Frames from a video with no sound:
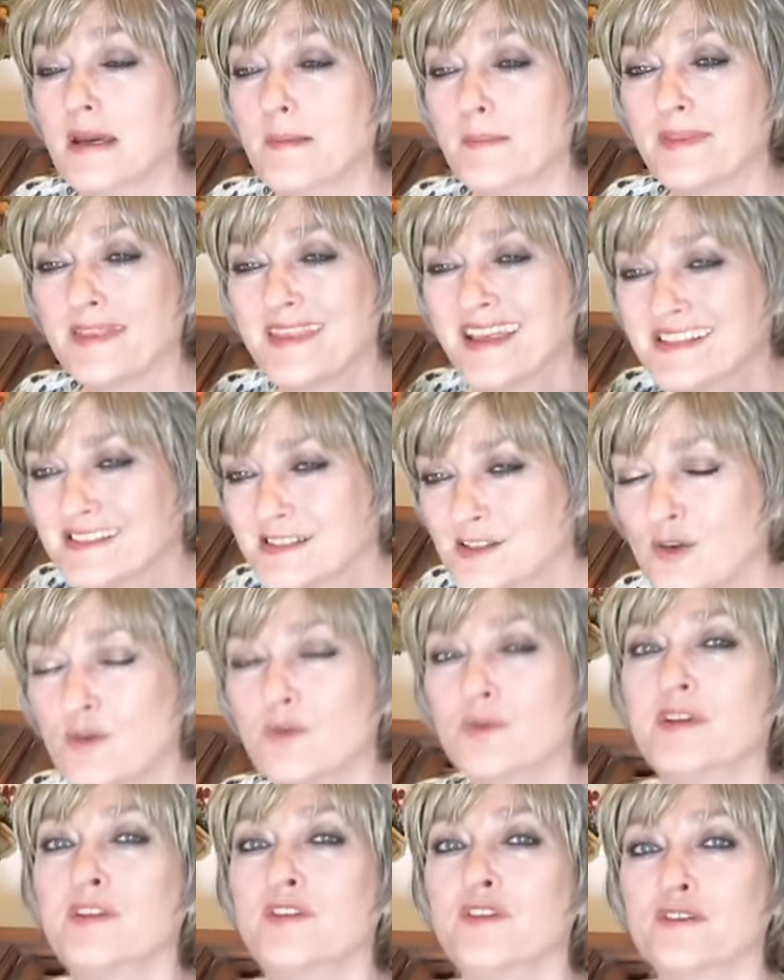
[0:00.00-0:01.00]
But that's
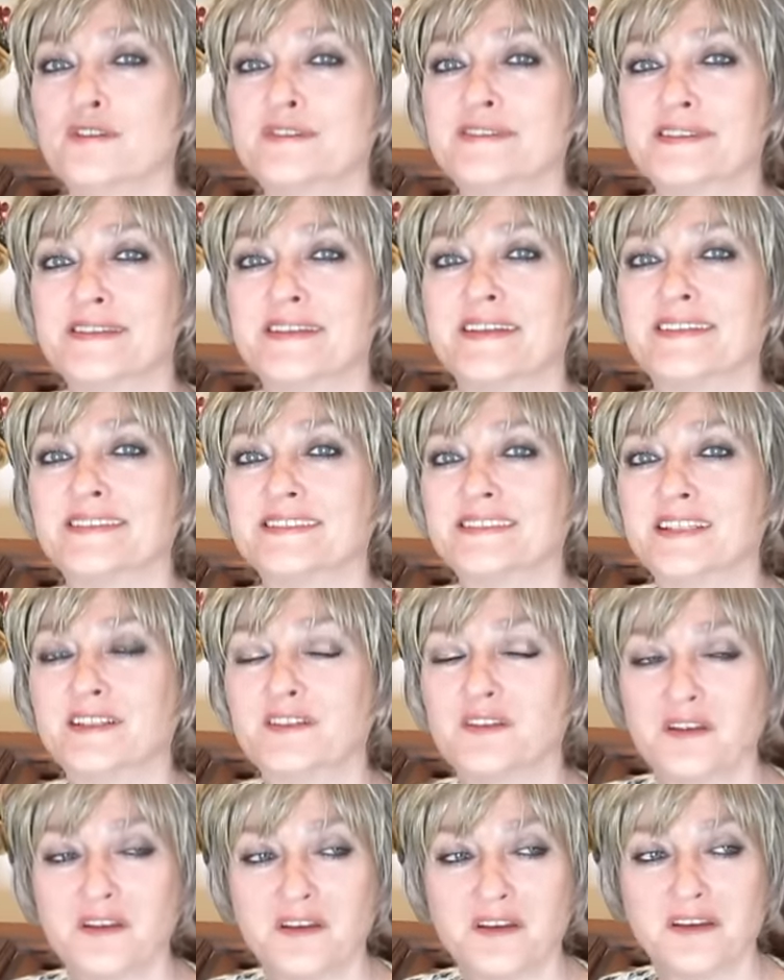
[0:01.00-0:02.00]
only those things that
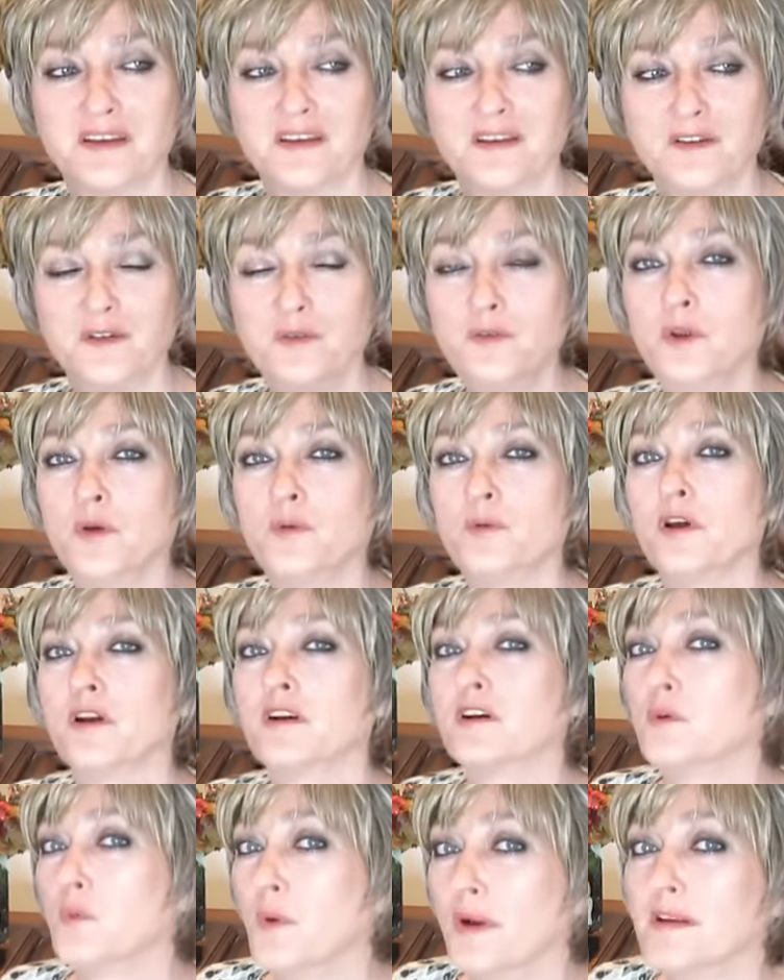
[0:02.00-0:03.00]
you no
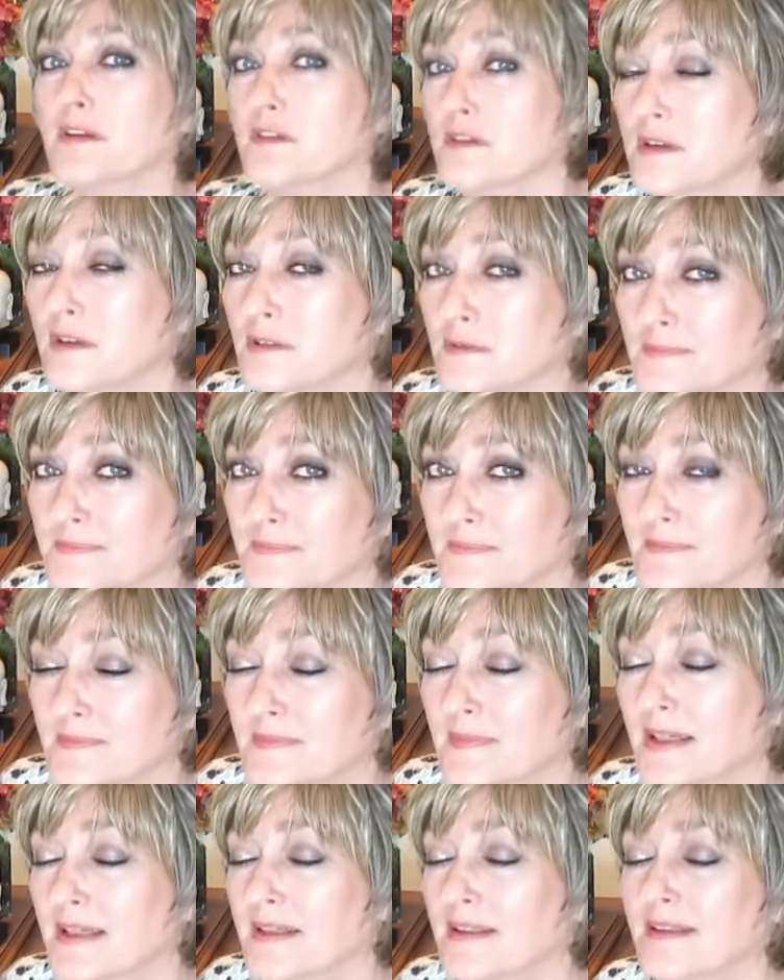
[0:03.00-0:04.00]
longer want to do,
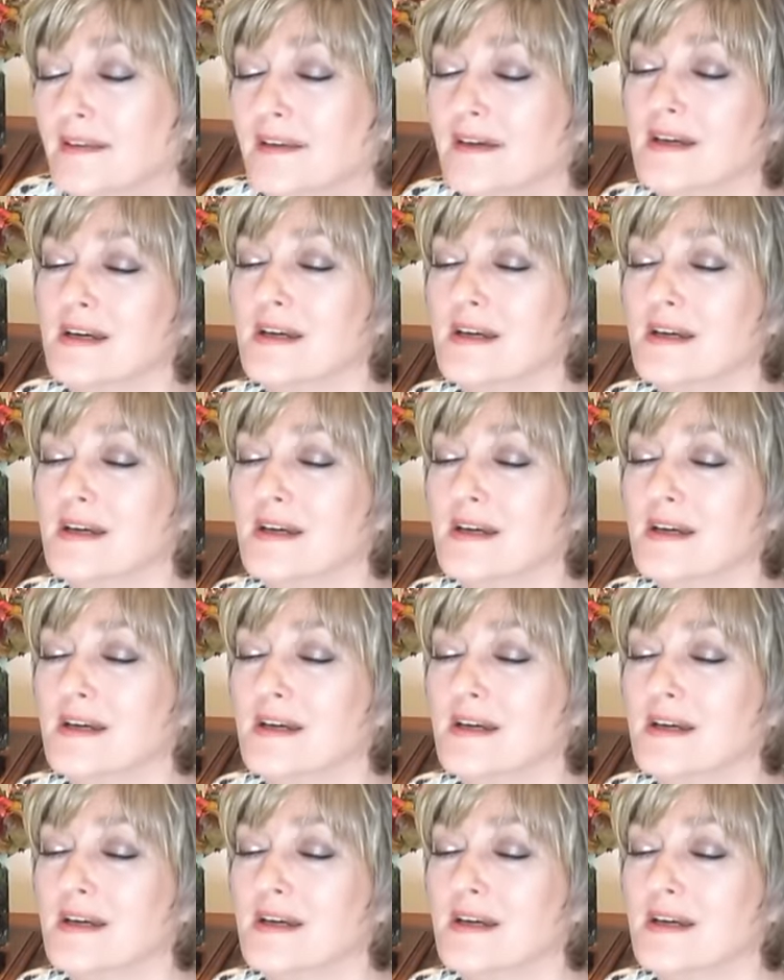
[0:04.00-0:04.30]
right?